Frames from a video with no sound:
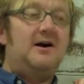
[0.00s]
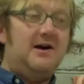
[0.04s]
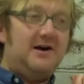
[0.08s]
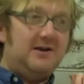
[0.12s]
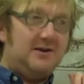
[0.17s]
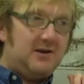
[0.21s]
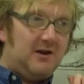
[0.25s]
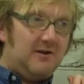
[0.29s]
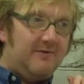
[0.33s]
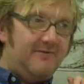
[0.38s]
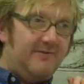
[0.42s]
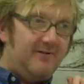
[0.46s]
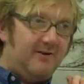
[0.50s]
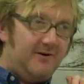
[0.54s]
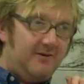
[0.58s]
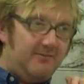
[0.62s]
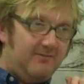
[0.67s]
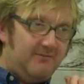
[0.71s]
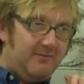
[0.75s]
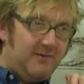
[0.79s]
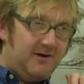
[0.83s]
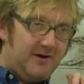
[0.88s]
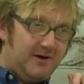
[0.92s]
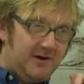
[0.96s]
I'd go for
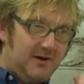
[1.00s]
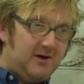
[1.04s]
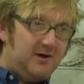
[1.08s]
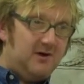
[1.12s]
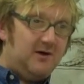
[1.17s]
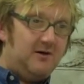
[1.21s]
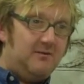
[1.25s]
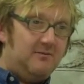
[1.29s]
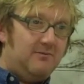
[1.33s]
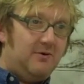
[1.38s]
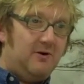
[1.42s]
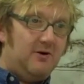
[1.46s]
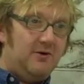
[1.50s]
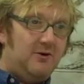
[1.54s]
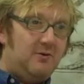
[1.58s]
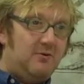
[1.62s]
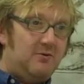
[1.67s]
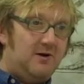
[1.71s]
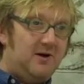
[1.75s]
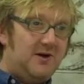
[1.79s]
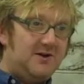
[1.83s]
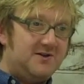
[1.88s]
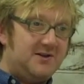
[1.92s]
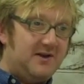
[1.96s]
my arm,
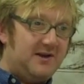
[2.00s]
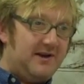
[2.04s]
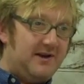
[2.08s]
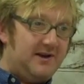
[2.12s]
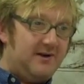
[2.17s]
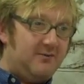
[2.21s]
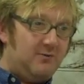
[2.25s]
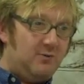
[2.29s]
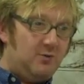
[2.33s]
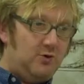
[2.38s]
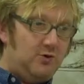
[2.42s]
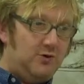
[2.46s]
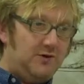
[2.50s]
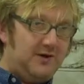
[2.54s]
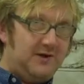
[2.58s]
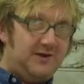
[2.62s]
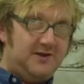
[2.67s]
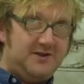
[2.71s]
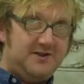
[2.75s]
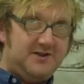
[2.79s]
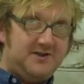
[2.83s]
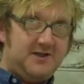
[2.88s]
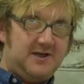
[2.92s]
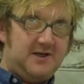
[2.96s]
otherwise I'd end up walking
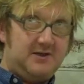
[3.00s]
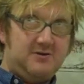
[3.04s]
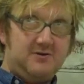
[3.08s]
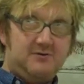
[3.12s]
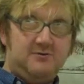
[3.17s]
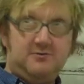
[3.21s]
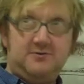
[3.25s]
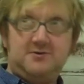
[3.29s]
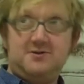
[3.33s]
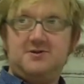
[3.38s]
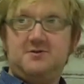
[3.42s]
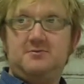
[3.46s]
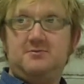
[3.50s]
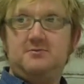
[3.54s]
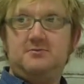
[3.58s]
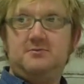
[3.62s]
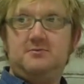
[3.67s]
in circles.